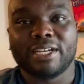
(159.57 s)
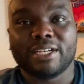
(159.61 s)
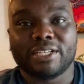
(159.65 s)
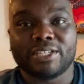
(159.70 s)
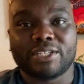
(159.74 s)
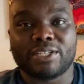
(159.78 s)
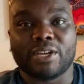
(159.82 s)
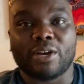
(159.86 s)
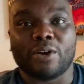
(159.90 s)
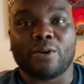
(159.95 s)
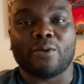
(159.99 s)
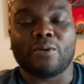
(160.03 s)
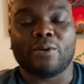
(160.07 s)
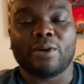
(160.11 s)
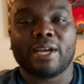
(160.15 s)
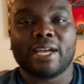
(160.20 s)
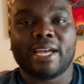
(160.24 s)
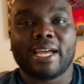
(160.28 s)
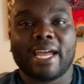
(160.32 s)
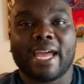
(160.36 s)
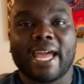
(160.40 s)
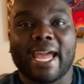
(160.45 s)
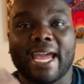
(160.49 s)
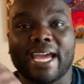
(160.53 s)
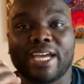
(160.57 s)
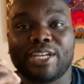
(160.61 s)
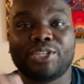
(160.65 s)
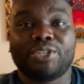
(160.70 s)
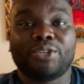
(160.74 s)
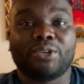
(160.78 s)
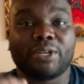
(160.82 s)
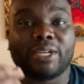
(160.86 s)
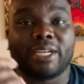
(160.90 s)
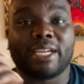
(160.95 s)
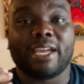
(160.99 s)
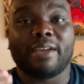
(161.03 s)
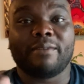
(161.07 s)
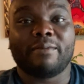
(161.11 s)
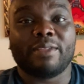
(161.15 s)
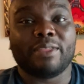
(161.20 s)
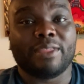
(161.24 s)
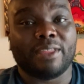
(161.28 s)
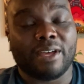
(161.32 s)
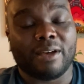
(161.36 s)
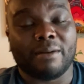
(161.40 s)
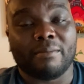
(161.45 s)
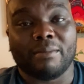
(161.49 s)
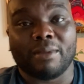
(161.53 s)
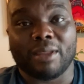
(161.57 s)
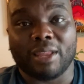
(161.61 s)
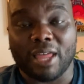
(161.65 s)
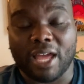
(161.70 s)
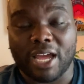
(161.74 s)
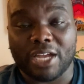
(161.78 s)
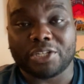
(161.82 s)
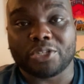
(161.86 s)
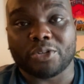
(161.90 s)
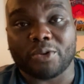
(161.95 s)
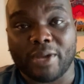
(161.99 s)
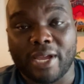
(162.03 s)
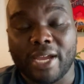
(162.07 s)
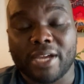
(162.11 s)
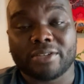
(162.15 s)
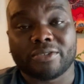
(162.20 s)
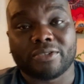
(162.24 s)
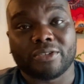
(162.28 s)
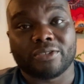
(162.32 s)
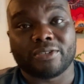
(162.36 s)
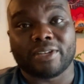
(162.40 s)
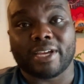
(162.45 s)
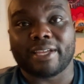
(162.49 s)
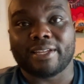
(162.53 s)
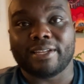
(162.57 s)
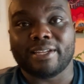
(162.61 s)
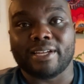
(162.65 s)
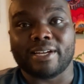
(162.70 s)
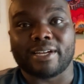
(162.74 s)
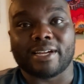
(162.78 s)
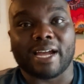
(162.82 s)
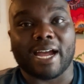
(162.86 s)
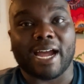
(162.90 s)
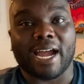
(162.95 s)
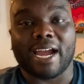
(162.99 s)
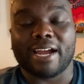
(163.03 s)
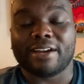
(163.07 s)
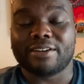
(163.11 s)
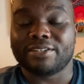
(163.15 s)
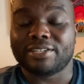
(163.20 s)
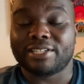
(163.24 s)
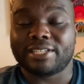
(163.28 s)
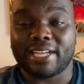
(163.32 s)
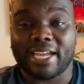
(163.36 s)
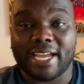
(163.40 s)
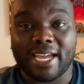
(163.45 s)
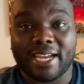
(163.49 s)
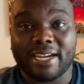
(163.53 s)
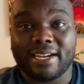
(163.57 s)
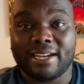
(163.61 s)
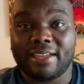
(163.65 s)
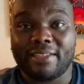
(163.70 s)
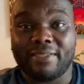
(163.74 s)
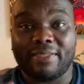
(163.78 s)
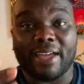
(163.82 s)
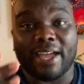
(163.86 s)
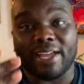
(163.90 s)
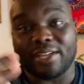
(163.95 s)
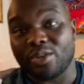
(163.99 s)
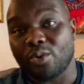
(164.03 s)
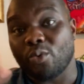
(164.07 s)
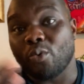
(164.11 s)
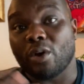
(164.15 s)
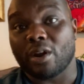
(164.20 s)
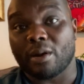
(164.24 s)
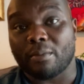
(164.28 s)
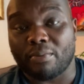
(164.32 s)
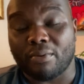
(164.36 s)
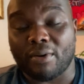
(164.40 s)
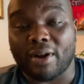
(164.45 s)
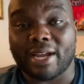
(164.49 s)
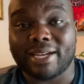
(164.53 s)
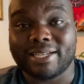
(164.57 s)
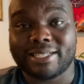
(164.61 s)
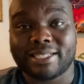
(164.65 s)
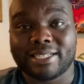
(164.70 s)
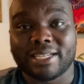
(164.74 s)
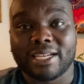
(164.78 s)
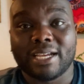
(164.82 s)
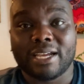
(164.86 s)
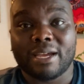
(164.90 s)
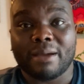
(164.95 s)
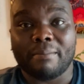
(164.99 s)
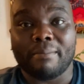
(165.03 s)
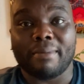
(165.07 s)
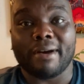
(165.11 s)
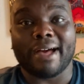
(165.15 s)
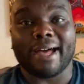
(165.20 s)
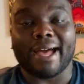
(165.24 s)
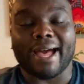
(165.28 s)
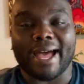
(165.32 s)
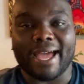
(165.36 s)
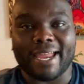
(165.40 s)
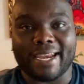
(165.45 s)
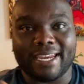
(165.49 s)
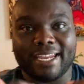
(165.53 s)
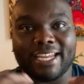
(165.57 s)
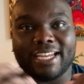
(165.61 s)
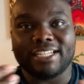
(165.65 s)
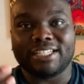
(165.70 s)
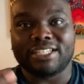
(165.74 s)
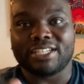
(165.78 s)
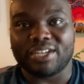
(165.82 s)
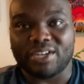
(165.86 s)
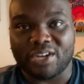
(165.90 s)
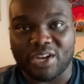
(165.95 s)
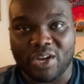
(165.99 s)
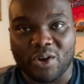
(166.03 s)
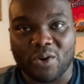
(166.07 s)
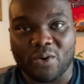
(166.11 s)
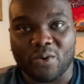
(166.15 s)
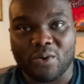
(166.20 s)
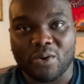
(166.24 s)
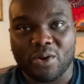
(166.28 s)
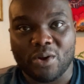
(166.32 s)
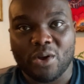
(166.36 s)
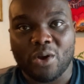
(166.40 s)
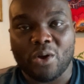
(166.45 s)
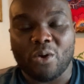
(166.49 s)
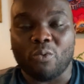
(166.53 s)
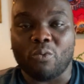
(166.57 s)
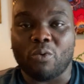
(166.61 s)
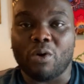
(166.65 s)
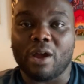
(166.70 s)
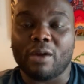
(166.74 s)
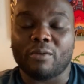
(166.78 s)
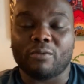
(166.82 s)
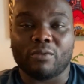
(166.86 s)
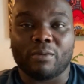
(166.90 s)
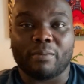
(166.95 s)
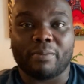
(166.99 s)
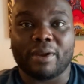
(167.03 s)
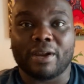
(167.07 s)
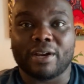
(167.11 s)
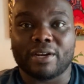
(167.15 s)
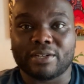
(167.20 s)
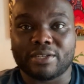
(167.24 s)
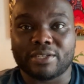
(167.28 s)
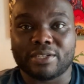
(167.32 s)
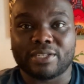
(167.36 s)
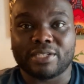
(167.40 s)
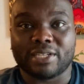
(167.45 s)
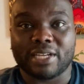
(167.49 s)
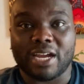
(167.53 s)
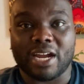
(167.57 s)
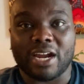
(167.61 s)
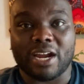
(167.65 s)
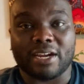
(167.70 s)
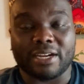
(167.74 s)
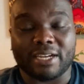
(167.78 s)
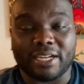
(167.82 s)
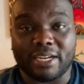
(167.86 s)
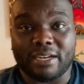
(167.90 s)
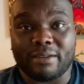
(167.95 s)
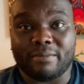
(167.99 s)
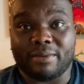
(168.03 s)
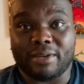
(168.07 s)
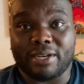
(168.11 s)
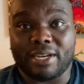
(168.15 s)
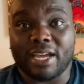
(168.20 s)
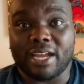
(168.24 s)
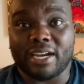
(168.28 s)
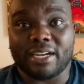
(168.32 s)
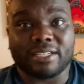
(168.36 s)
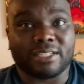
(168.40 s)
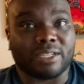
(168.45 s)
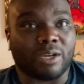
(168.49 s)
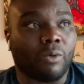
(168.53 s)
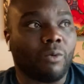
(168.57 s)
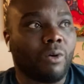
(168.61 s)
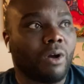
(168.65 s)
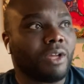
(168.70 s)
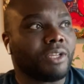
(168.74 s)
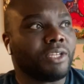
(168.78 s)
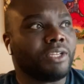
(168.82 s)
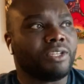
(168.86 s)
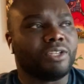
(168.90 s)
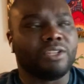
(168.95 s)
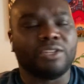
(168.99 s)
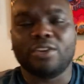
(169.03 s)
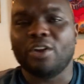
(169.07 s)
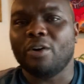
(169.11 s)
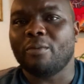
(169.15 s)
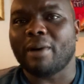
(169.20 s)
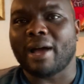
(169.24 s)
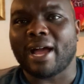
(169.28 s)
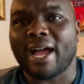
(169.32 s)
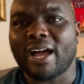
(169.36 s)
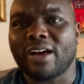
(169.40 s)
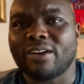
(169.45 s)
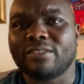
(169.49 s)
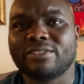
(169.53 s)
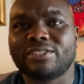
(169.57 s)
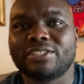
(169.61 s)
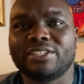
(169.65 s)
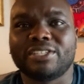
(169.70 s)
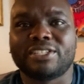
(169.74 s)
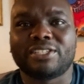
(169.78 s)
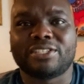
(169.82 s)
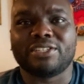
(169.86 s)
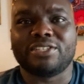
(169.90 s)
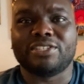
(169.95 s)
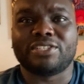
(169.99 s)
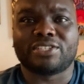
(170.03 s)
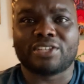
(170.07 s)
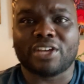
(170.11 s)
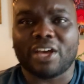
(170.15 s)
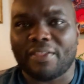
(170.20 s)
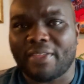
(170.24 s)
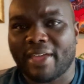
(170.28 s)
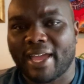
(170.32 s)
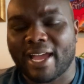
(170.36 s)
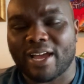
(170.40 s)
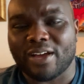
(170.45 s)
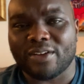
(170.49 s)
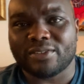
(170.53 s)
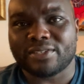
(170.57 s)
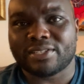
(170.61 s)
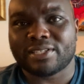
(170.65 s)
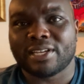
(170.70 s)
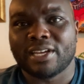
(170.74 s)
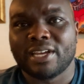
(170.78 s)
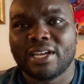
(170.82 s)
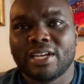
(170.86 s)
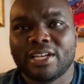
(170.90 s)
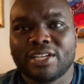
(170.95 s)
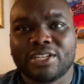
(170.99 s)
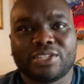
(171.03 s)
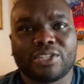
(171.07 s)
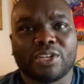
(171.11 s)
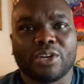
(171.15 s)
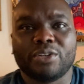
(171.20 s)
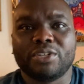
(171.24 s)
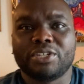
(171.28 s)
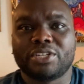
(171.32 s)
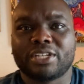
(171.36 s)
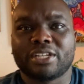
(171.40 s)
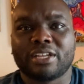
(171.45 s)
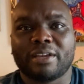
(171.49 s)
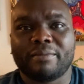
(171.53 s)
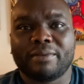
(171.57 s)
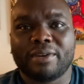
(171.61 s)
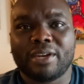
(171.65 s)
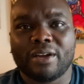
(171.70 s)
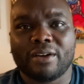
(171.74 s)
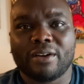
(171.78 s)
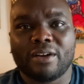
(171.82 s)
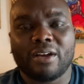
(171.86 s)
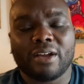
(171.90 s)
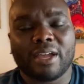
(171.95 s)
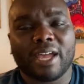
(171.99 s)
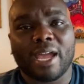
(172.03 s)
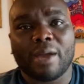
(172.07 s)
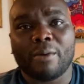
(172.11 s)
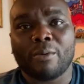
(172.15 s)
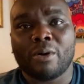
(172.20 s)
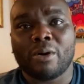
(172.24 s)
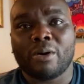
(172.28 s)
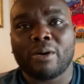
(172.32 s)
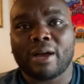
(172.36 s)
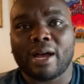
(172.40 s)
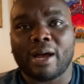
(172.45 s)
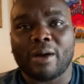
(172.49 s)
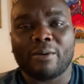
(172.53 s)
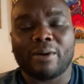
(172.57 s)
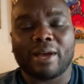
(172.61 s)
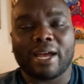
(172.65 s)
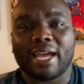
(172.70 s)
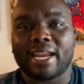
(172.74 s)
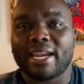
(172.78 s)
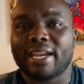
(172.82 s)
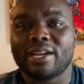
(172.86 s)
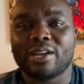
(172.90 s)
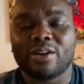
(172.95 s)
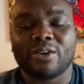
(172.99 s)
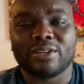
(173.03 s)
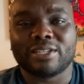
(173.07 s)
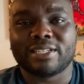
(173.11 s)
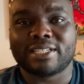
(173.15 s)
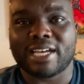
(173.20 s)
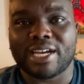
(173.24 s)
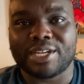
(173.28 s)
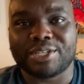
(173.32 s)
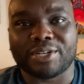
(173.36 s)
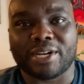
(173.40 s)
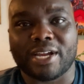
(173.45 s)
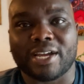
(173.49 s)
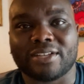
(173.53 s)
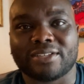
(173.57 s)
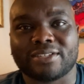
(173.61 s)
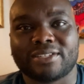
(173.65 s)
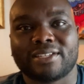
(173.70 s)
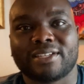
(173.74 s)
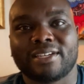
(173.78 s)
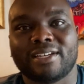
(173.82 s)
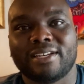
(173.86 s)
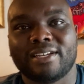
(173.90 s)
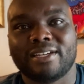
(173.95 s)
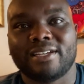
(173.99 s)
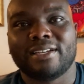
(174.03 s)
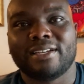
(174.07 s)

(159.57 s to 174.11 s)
So as you're giving them a logical answer, it's like, look, I understand that you want a price, but I need to know what repairs are needed to be done. It's like, well, you know my house, you, you saw the house, so you should let me know. Okay, well, I, I didn't go inside your house.